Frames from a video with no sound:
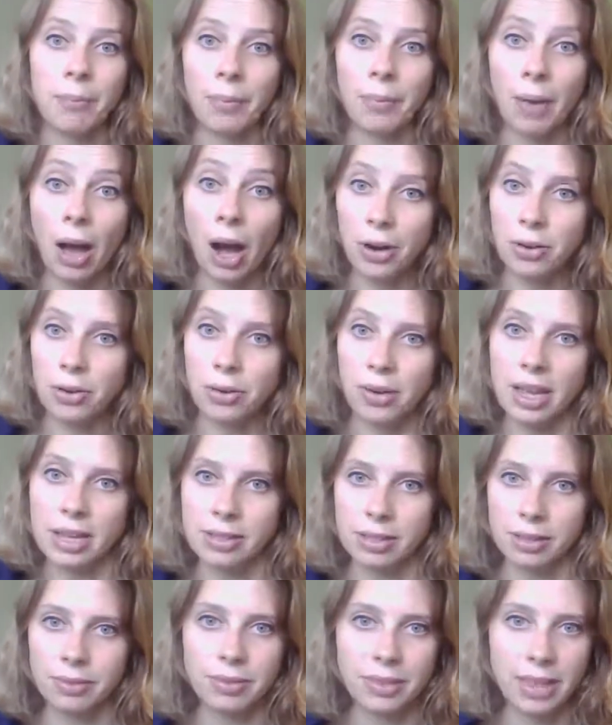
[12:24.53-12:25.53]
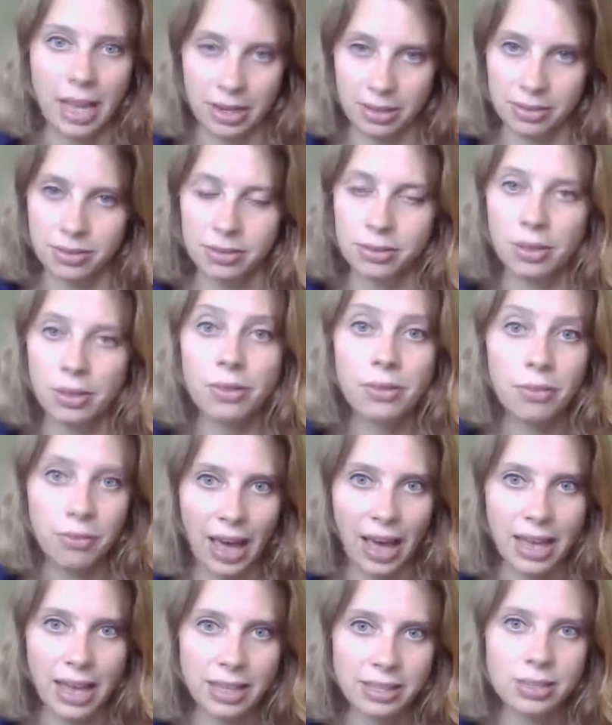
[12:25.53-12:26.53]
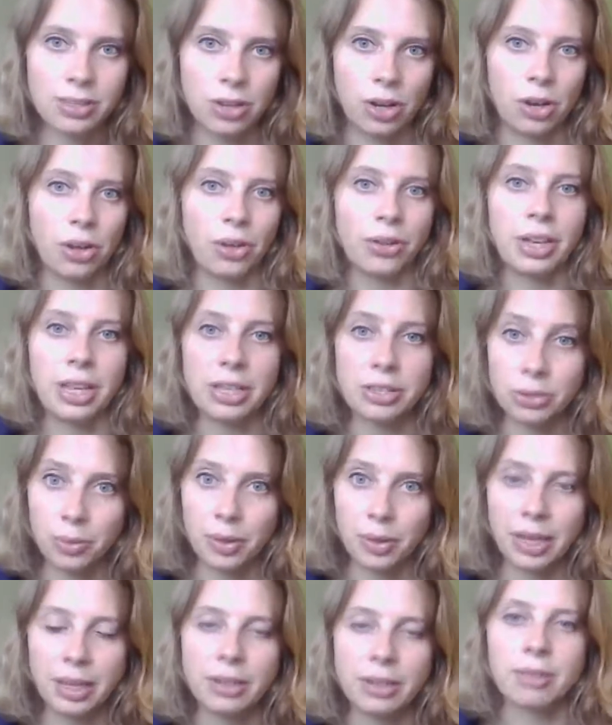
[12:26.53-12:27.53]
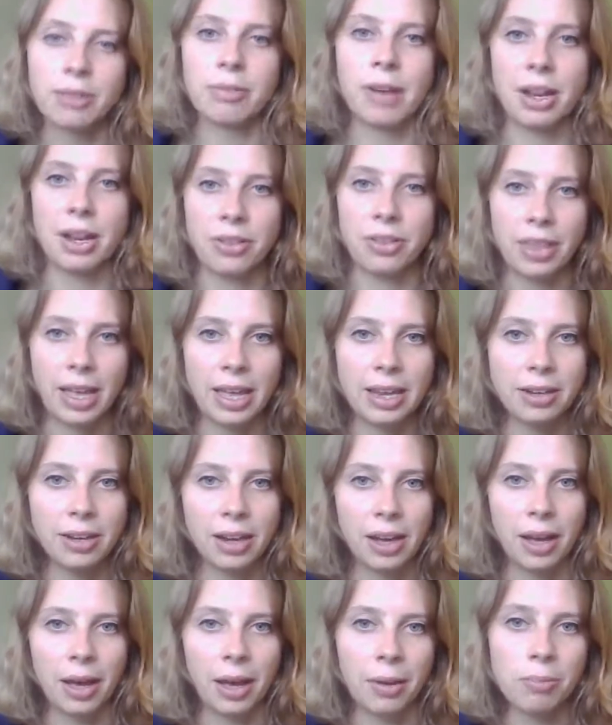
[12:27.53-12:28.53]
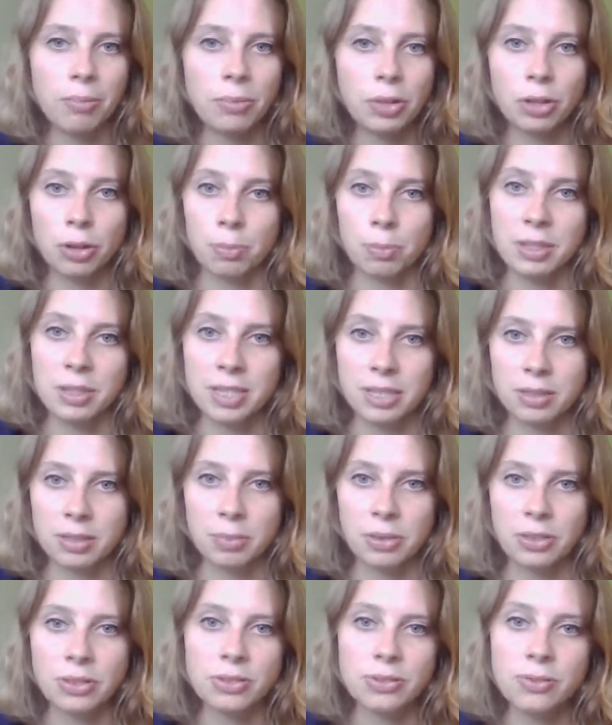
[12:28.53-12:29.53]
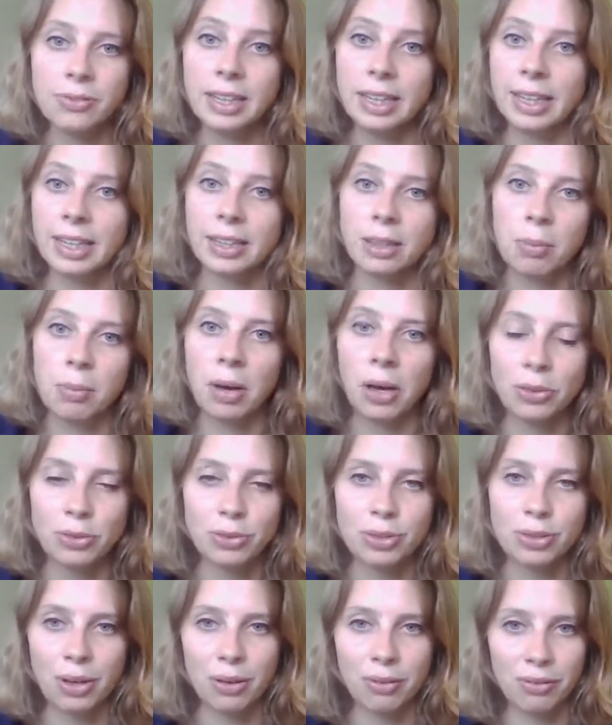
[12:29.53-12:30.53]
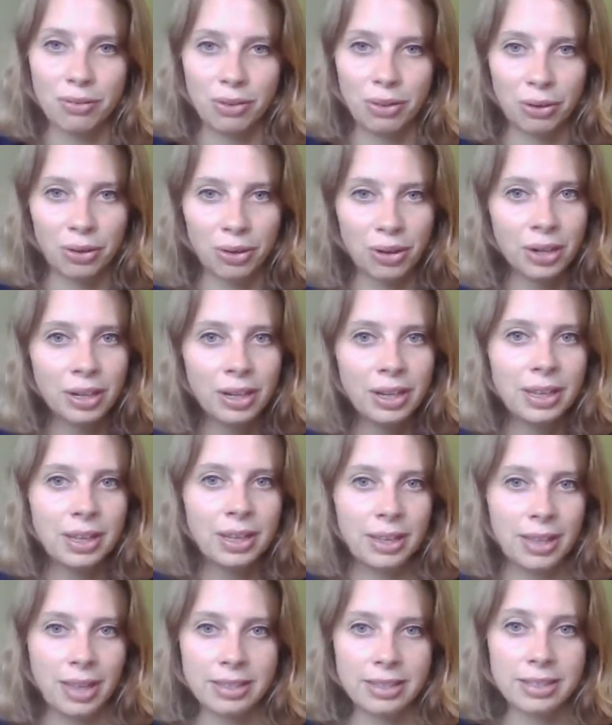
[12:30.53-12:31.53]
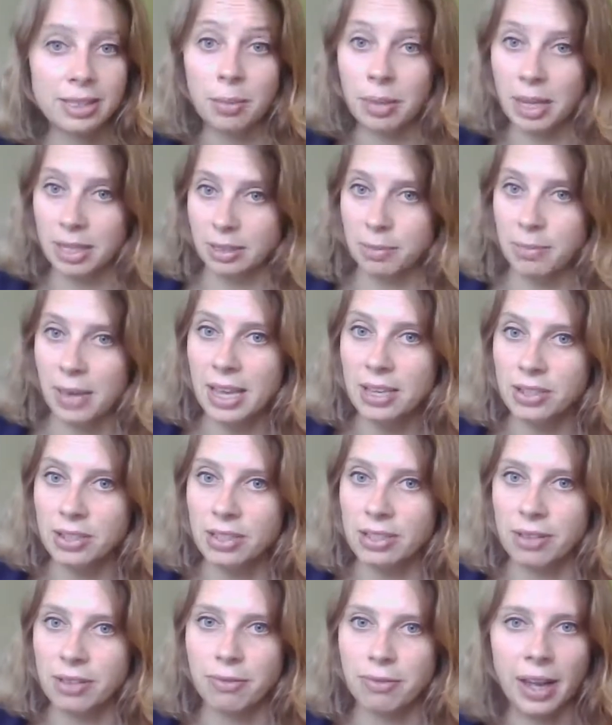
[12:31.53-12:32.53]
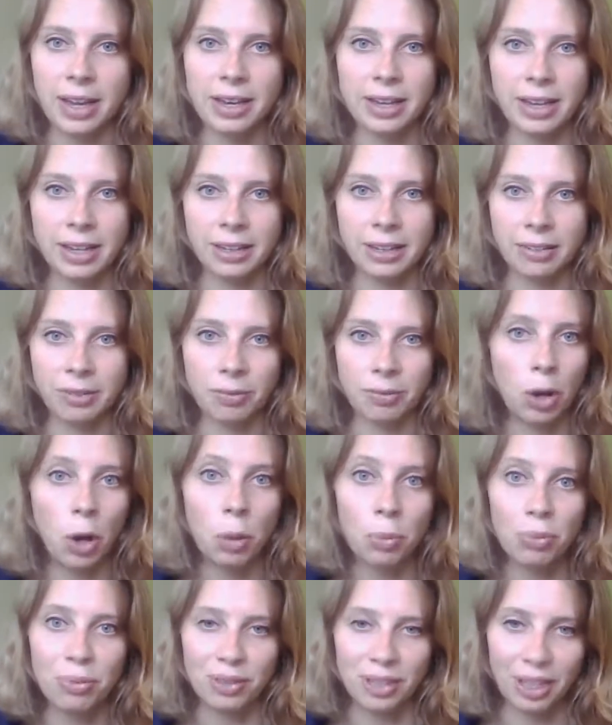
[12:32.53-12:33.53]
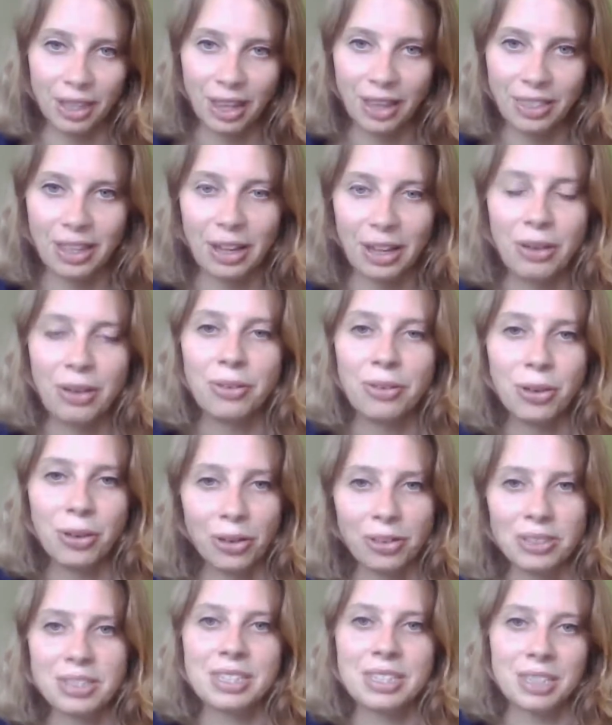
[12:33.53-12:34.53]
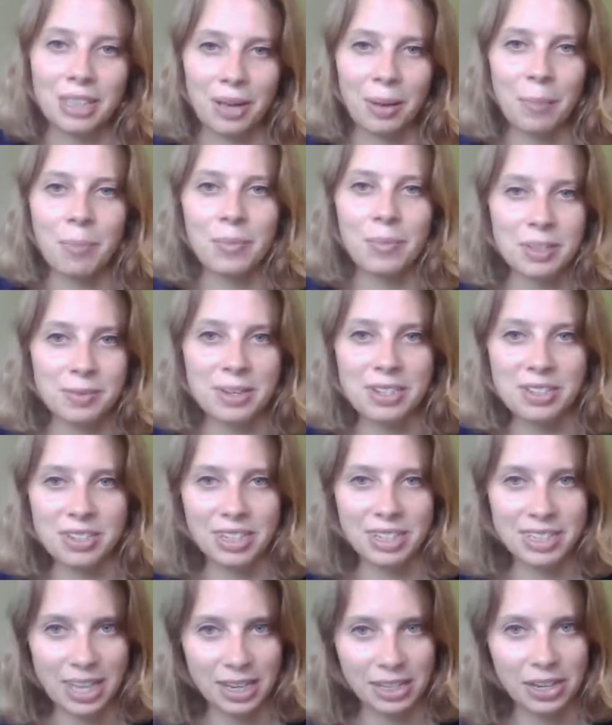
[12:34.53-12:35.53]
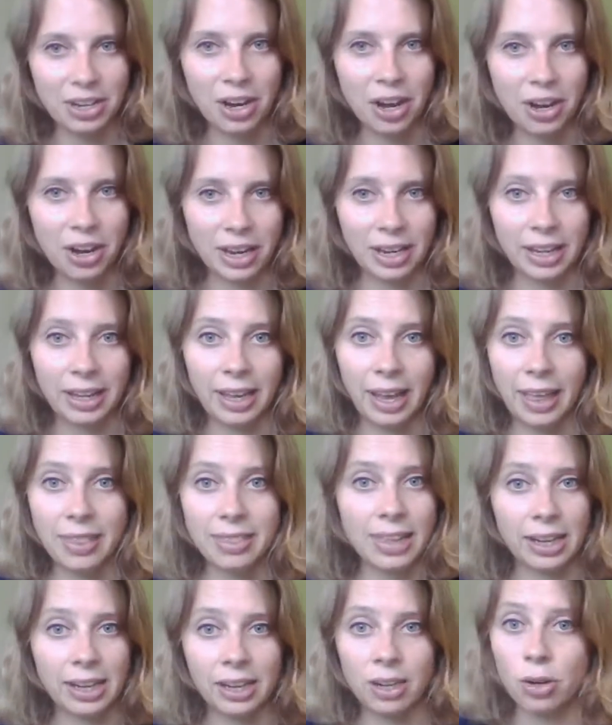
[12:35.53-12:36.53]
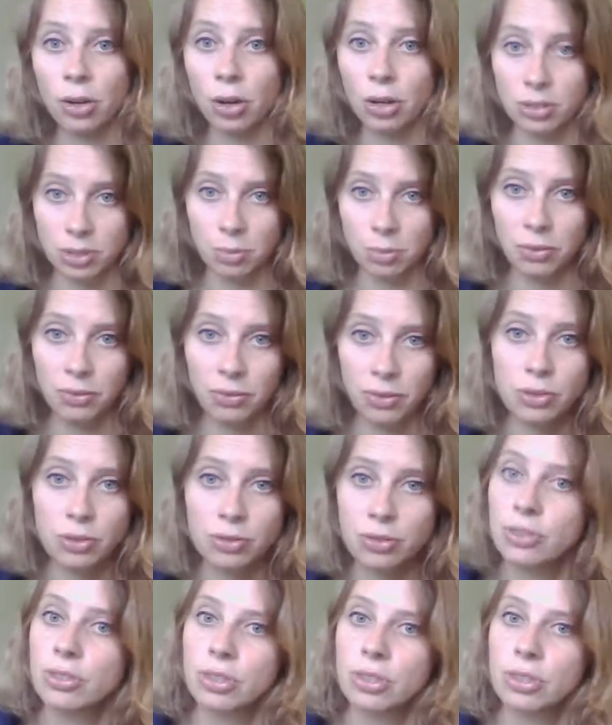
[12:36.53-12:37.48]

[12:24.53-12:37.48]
heart rate that is fast on a screen rather than your participants feeling the pulse of your simulated patient and finding, hopefully, that they're not especially tachycardic, and that can cause some confusion.